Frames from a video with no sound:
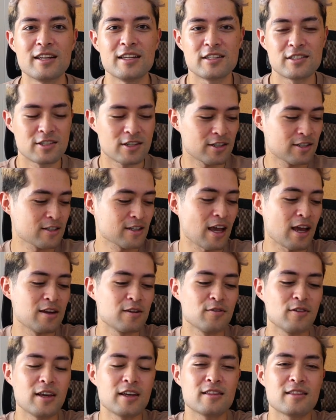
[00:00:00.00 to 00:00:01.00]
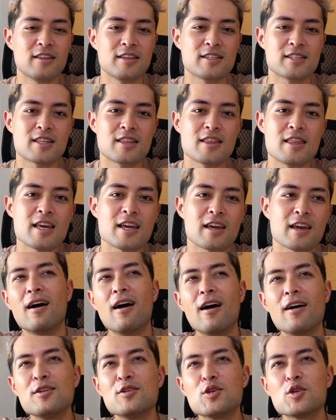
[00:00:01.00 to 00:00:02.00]
It's just kind of like this thick
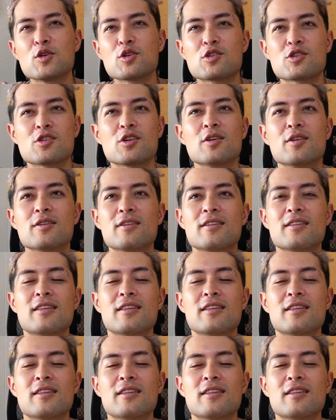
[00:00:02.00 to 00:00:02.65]
undershirt